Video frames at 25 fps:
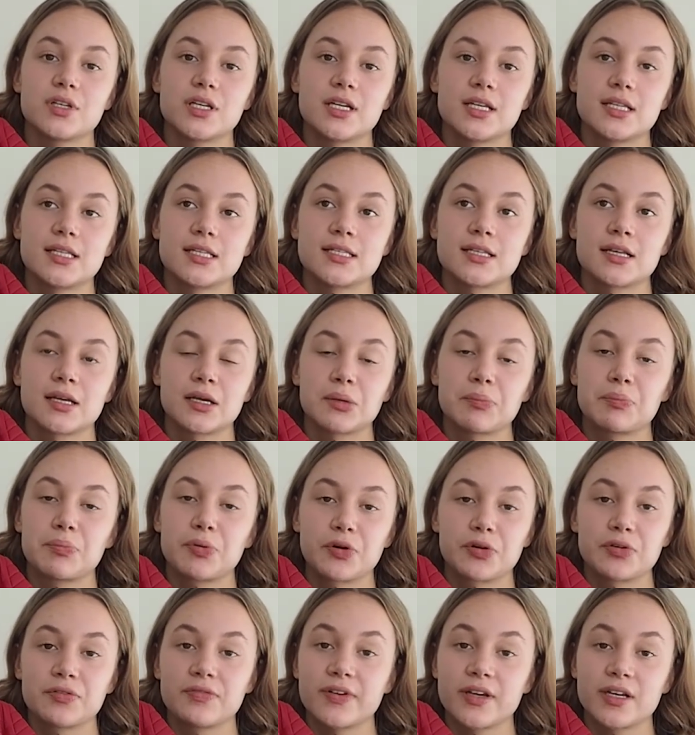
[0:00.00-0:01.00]
it's like
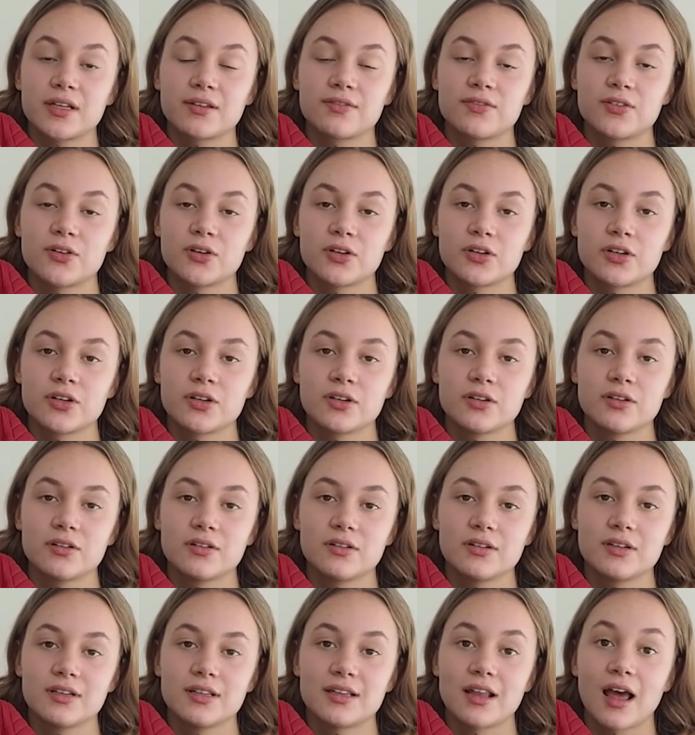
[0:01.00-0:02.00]
perfect for
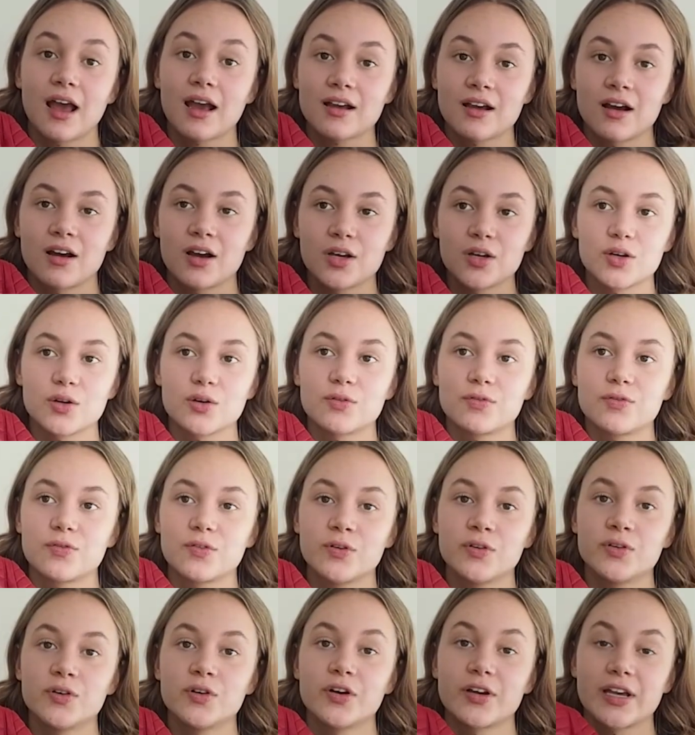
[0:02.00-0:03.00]
that kind of
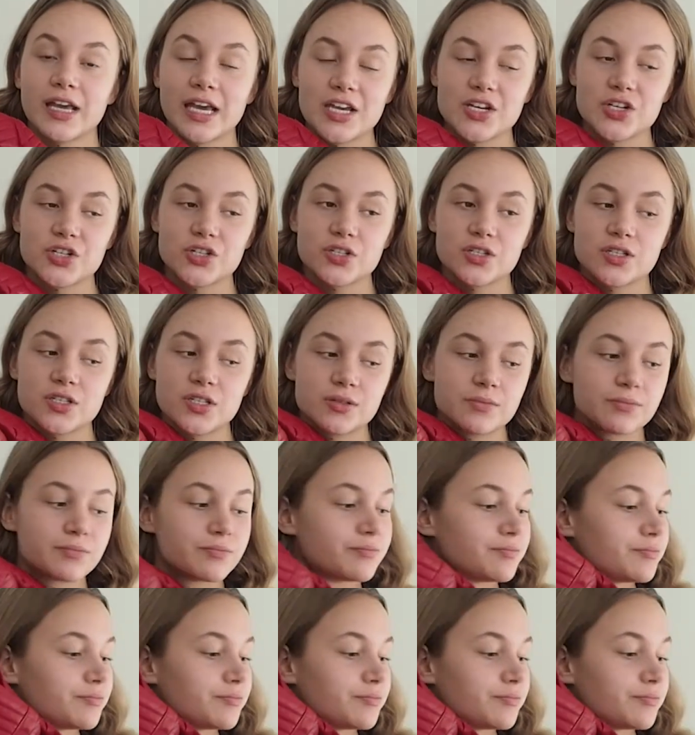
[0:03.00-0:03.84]
occasions.